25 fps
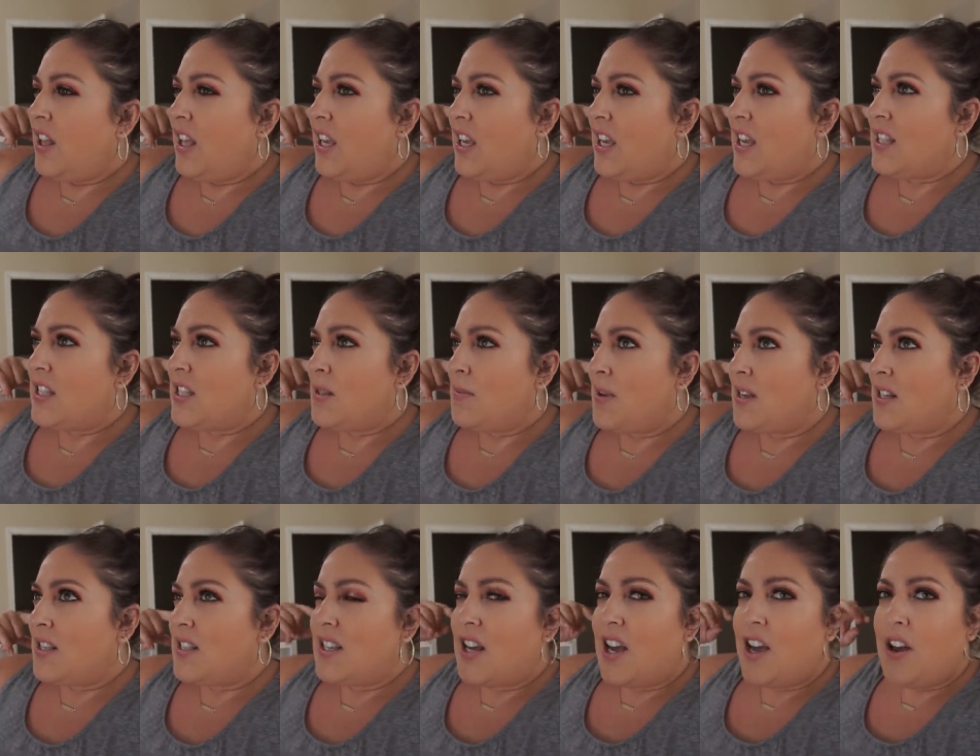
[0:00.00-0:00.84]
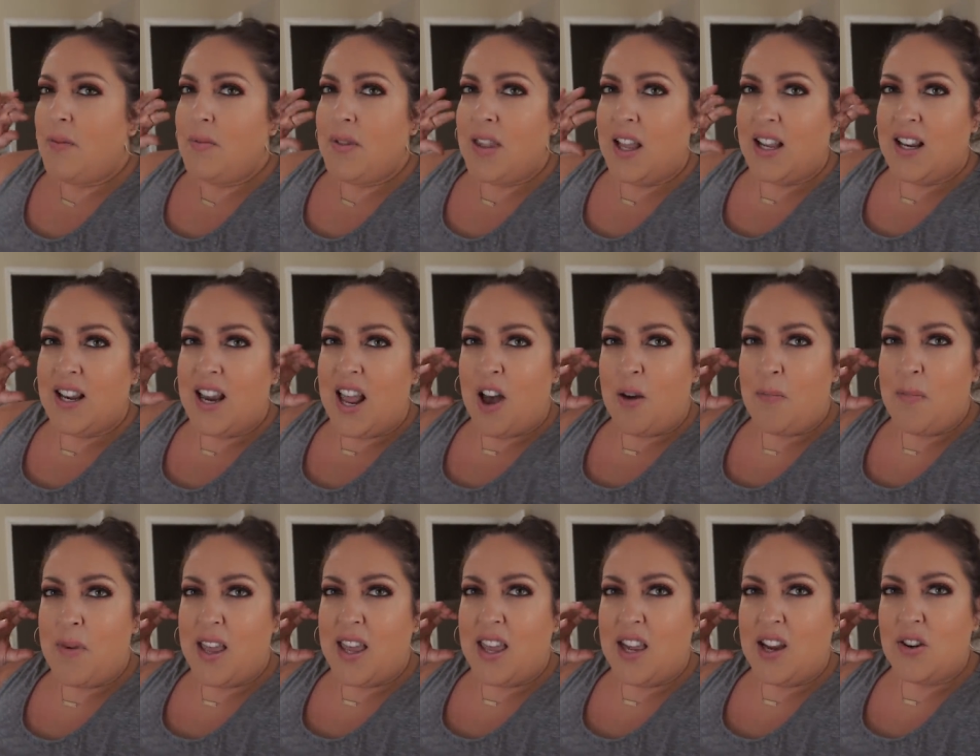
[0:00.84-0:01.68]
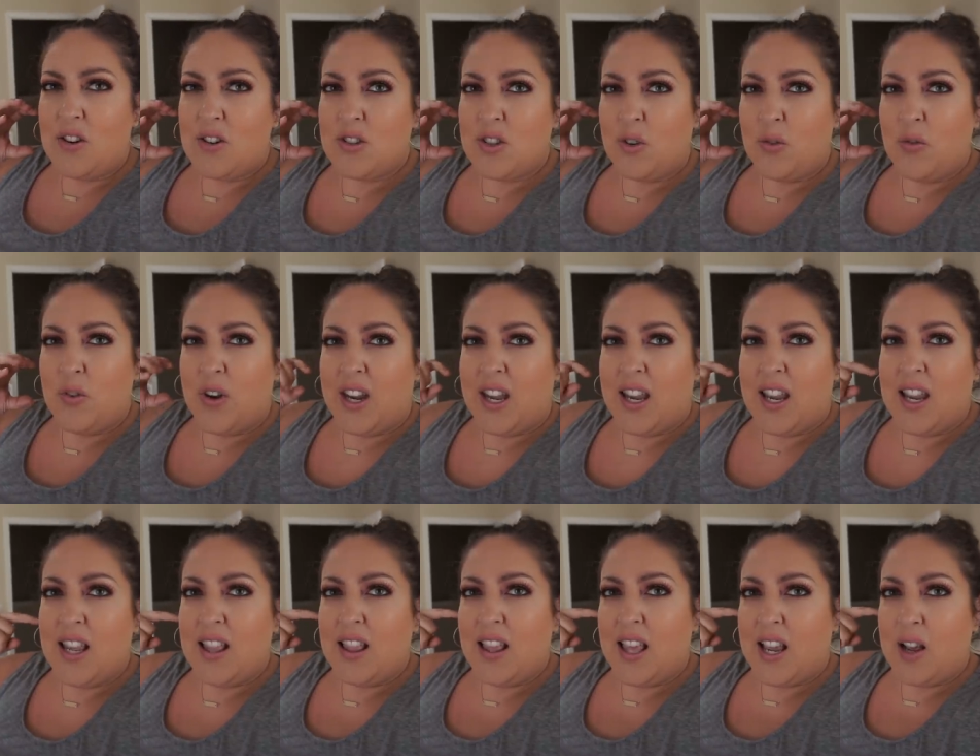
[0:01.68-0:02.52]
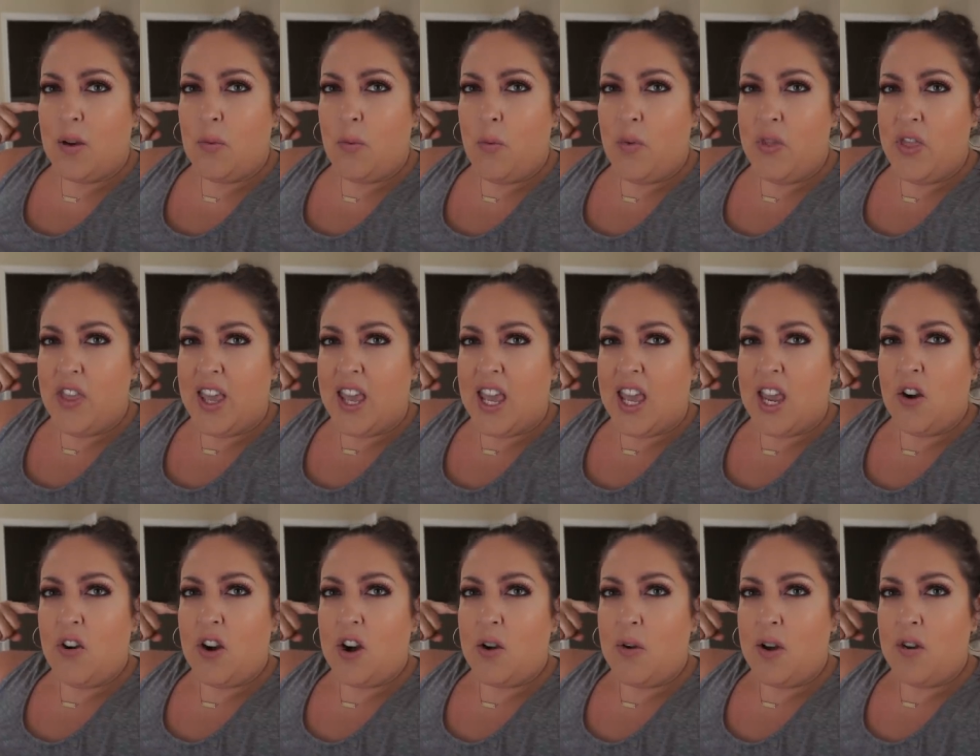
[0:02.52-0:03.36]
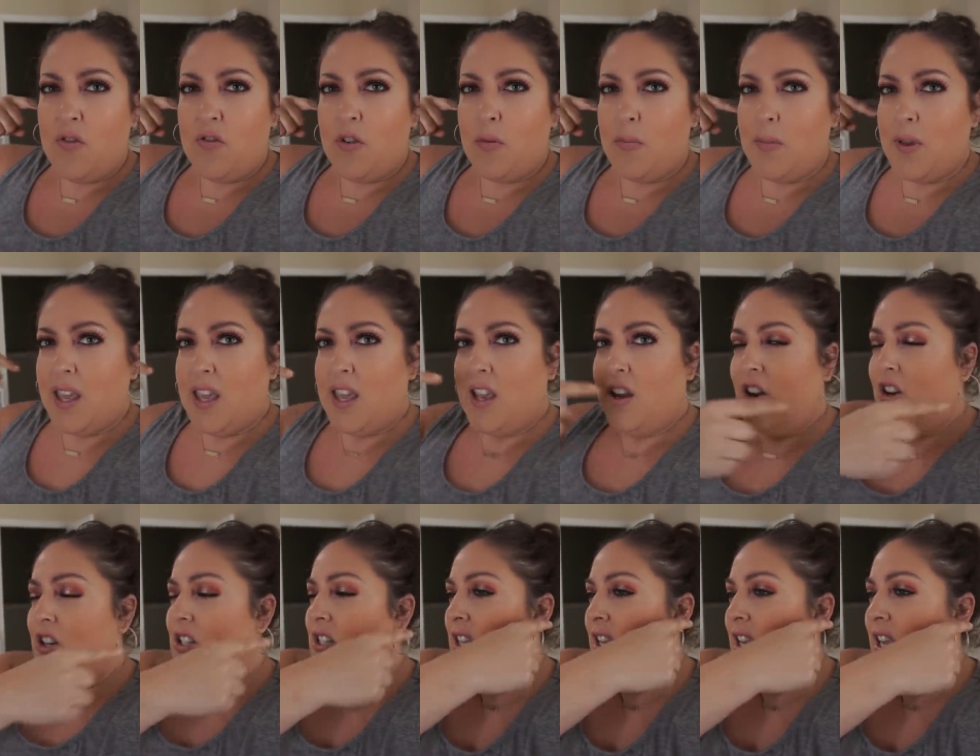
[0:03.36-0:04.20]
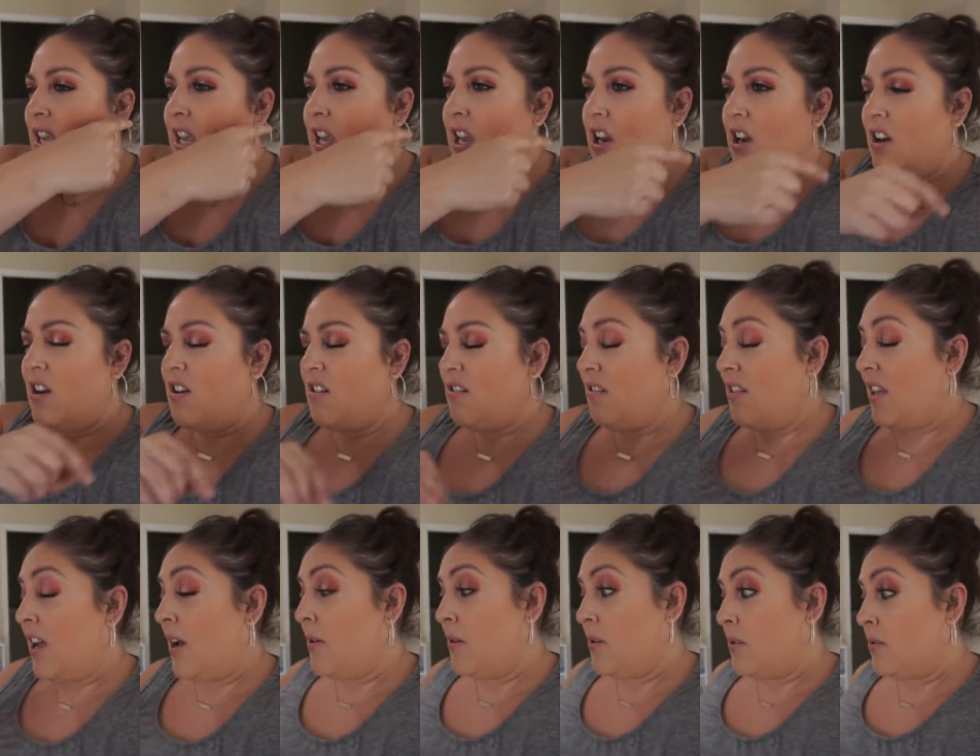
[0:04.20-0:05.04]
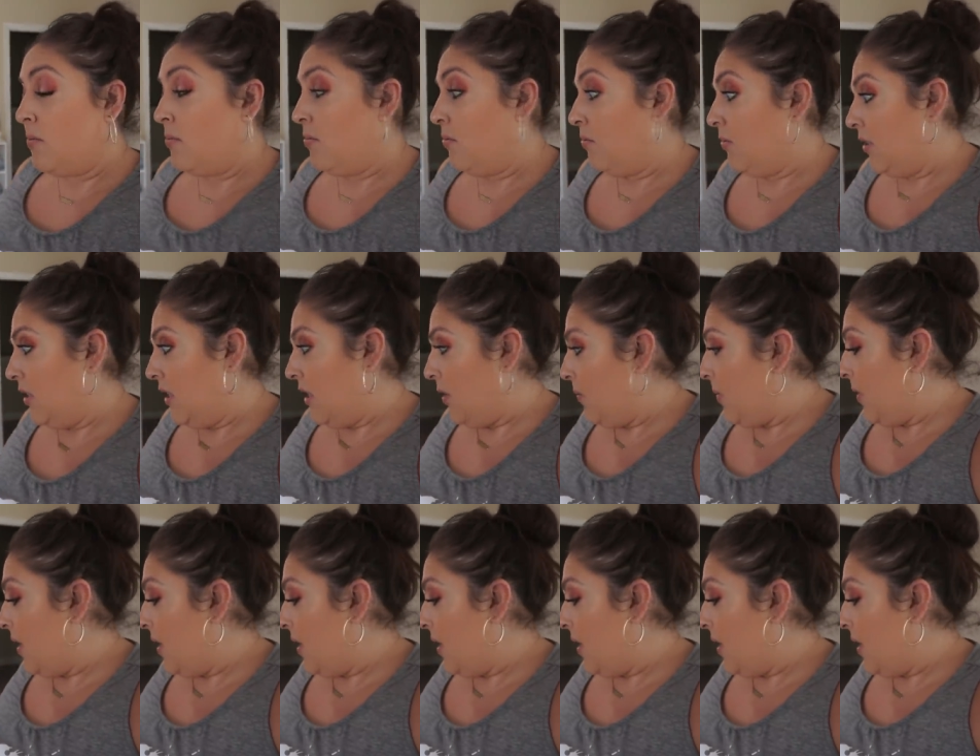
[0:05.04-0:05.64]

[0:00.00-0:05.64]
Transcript: like gets messed up. Like now my ears are ringing. It like the hearing went from here to here. That was really